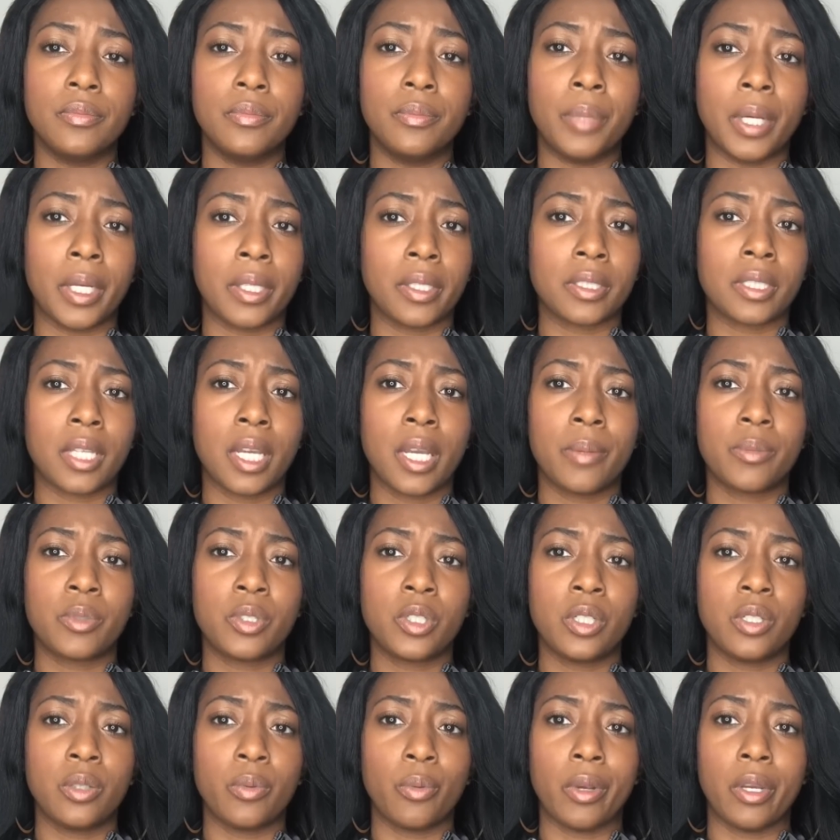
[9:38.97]
by the time
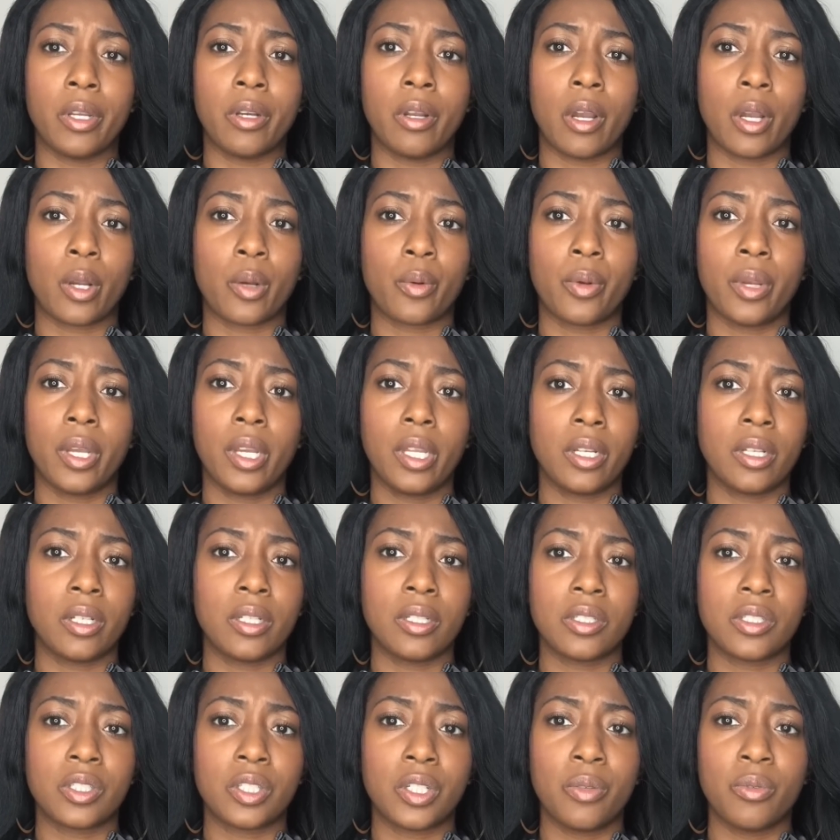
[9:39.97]
she ran our
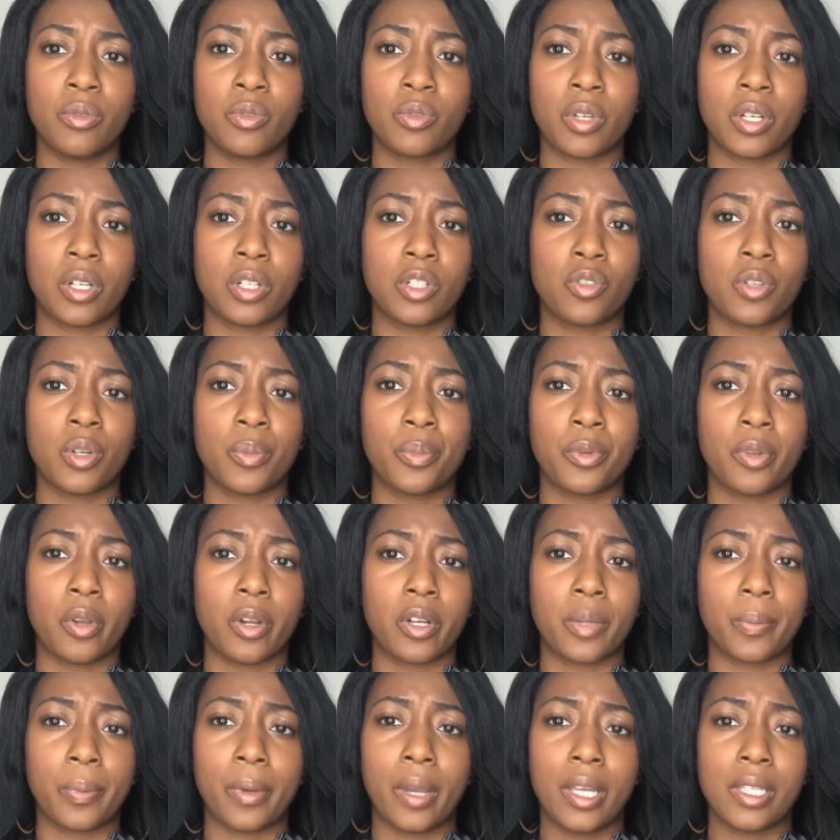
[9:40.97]
credit, she was trying to triple our
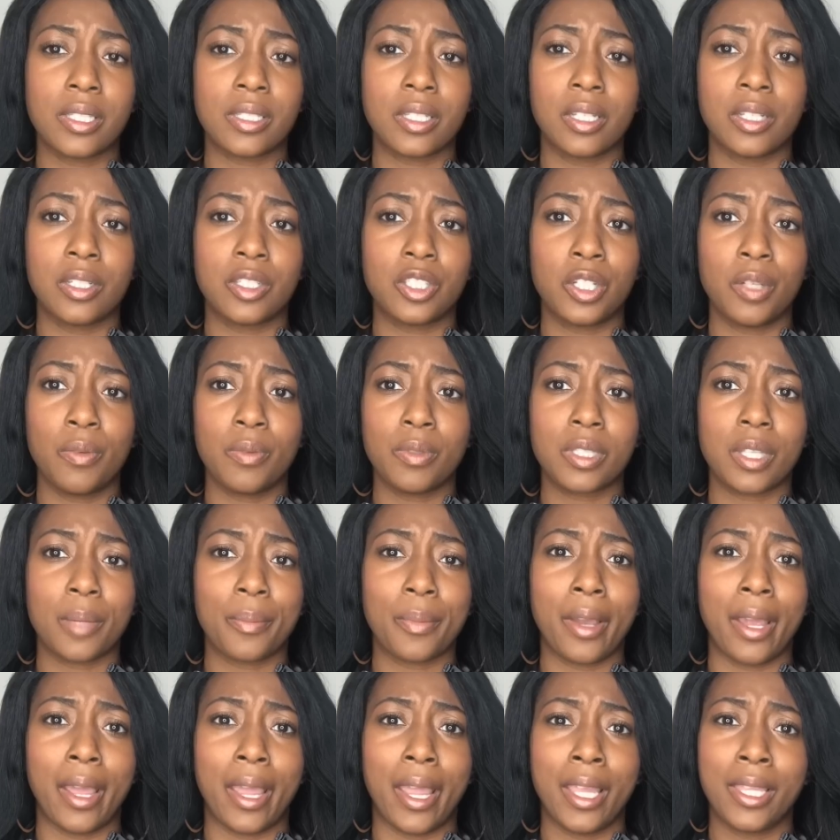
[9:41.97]
deposit, and she was talking
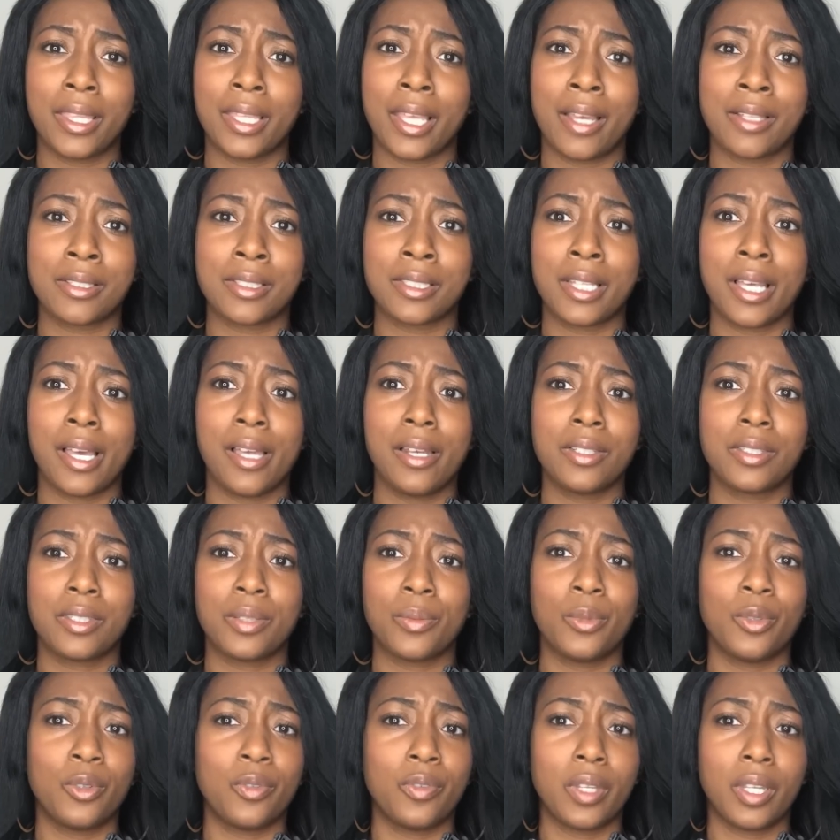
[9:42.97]
about $8,000 to
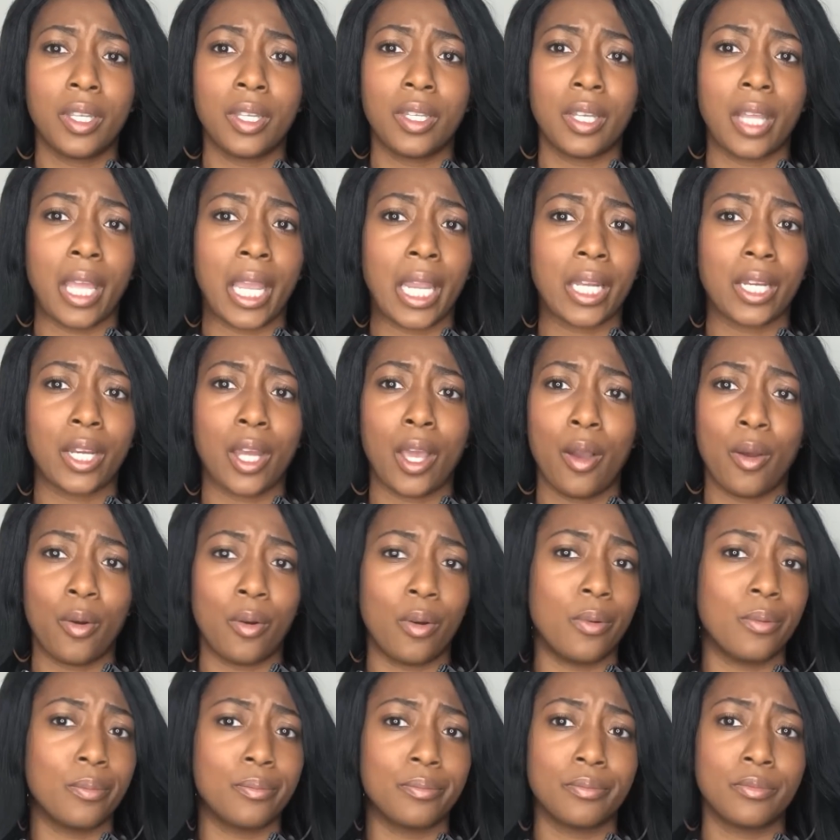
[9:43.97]
move in. Like,
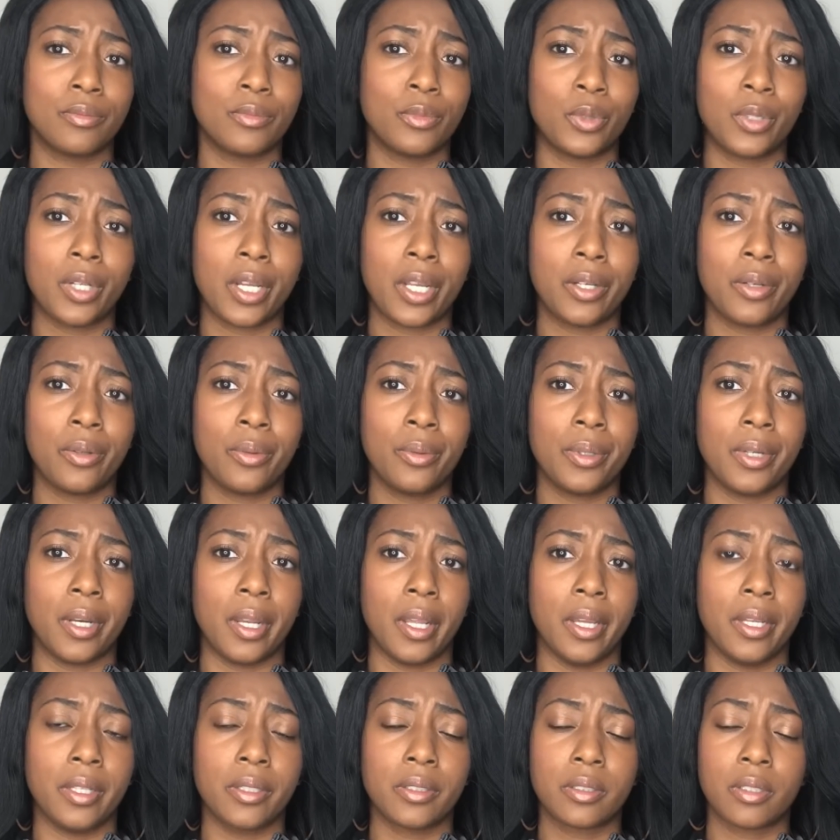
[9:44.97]
no, we're not doing
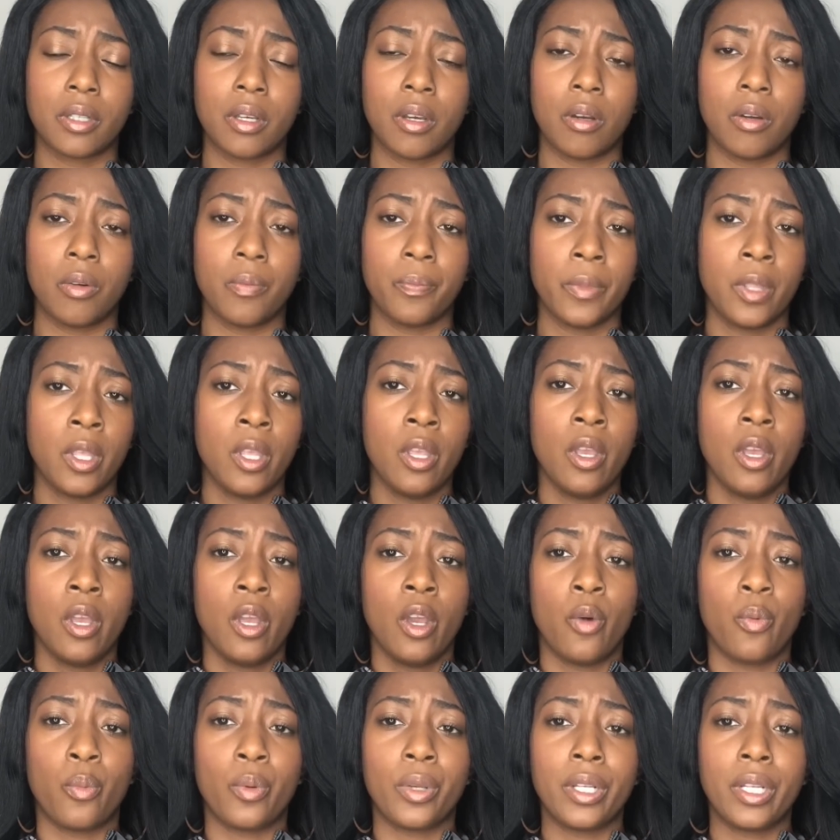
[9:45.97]
that. So
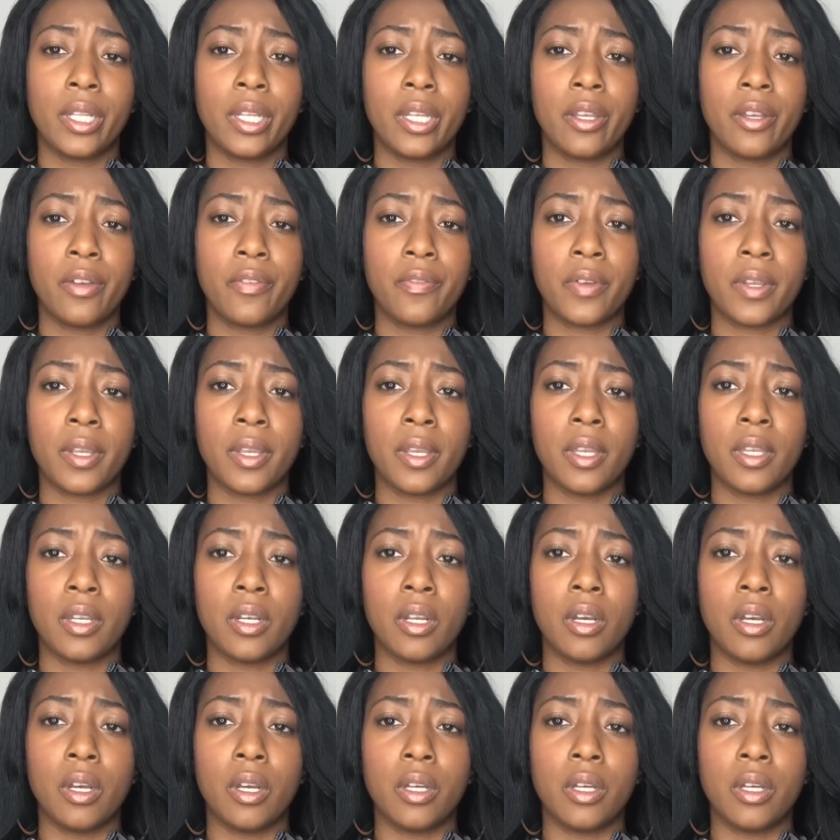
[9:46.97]
we live in